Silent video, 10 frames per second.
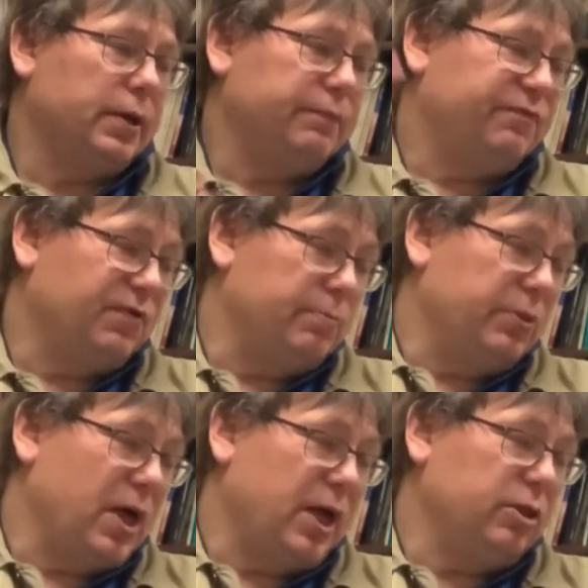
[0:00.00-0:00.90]
from the
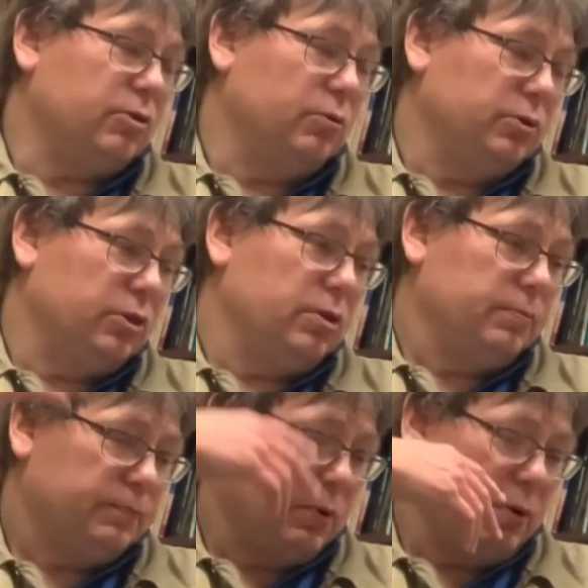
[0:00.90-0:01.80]
high schools.
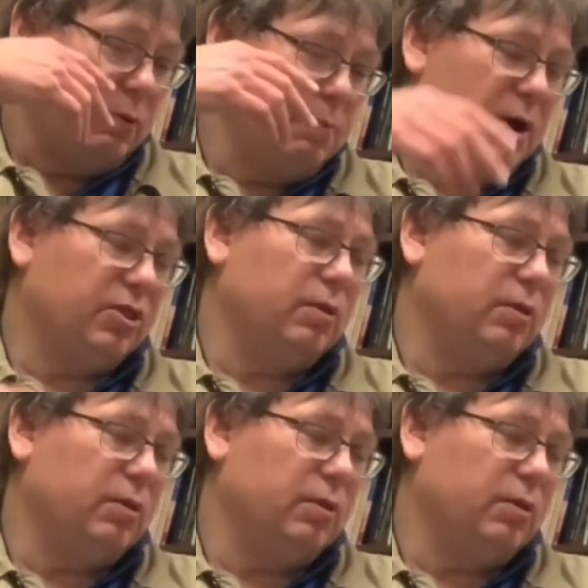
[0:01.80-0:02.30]
We brought them